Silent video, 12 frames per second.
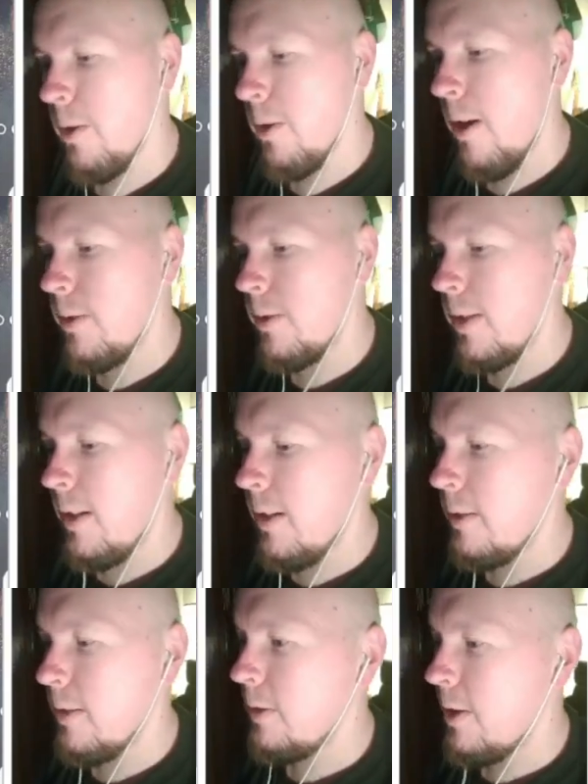and let you
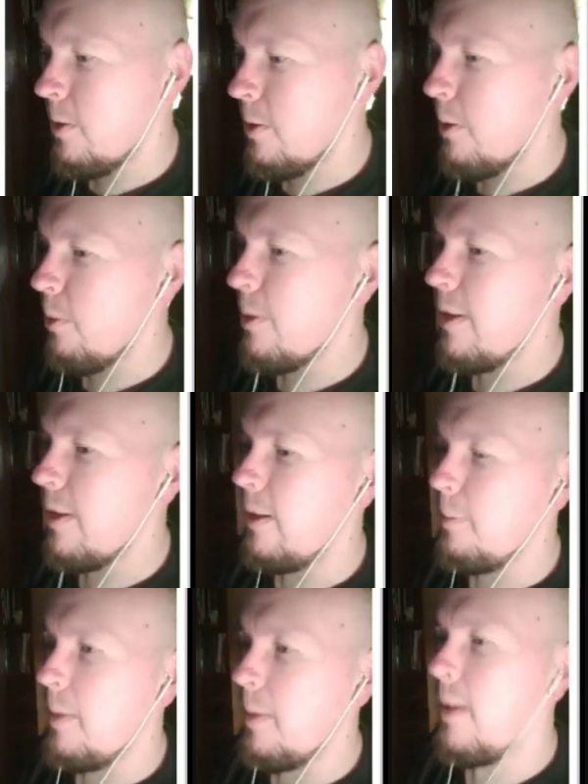know that I'm
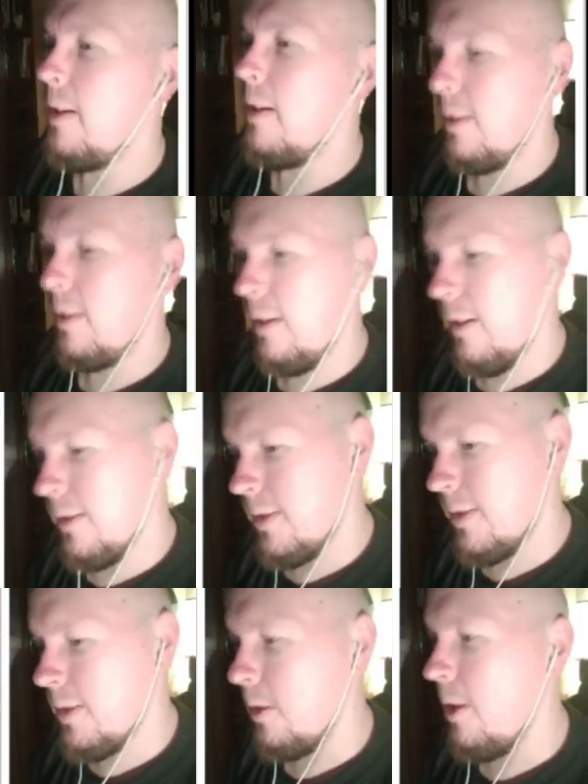still on
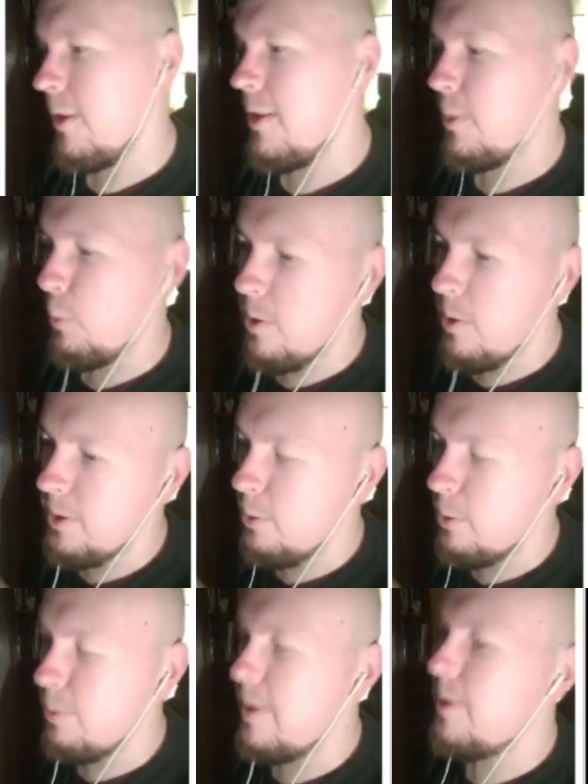this. We're still
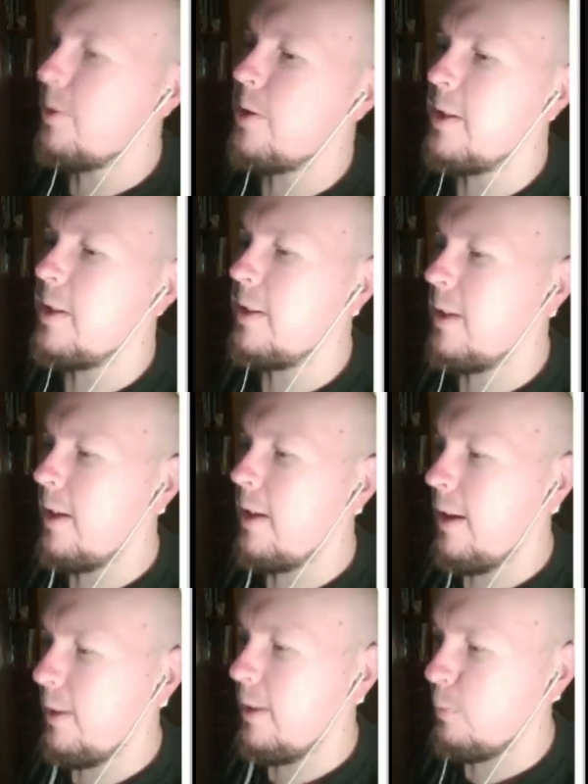researching and we're
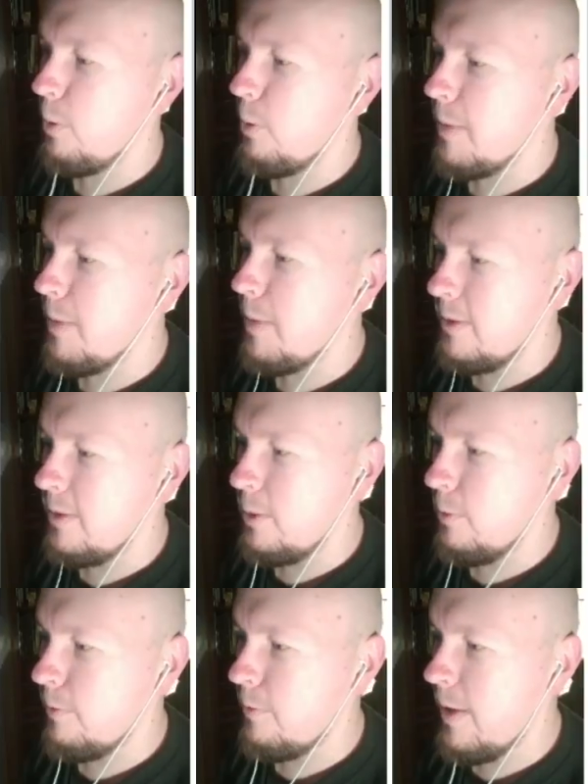making new
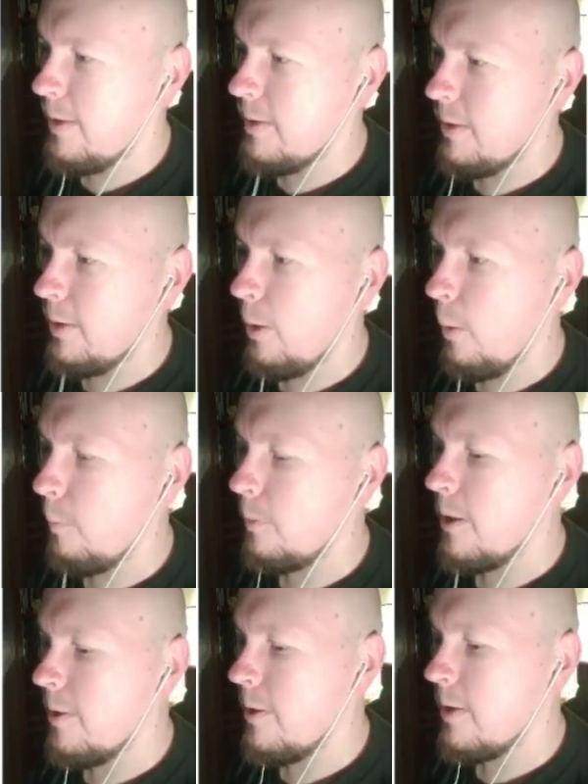advances. Hopefully this
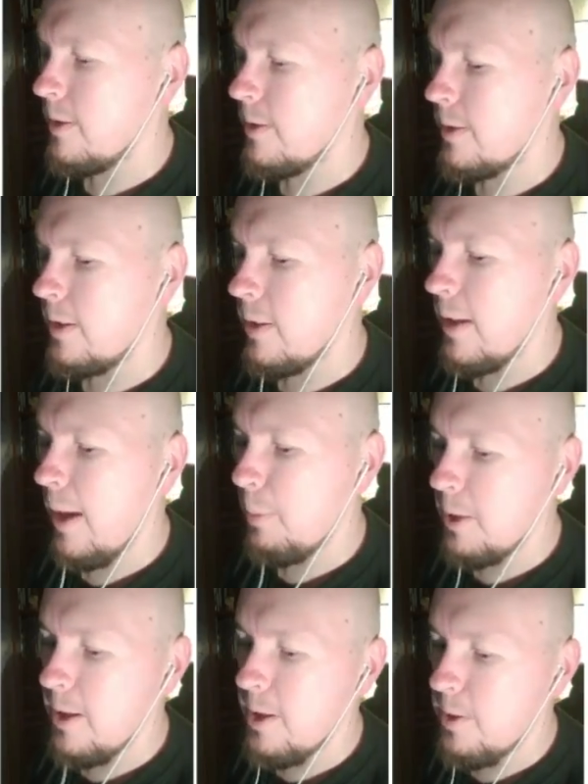application for
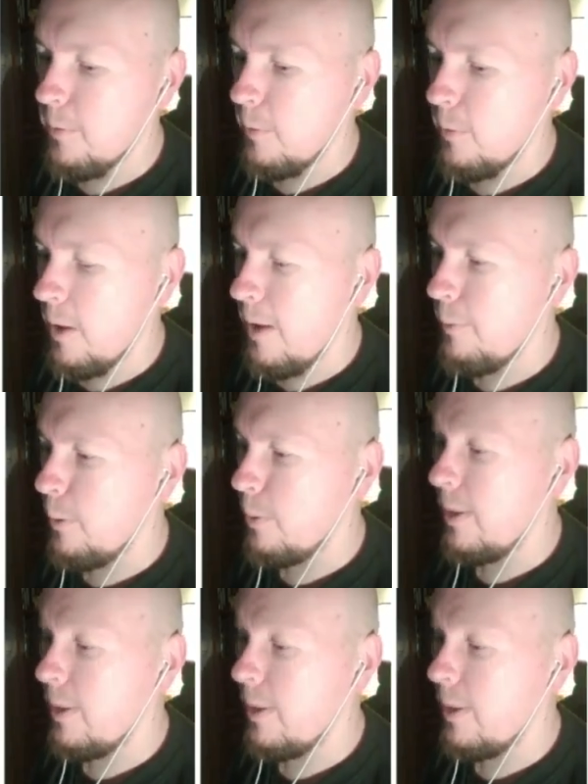iPhone and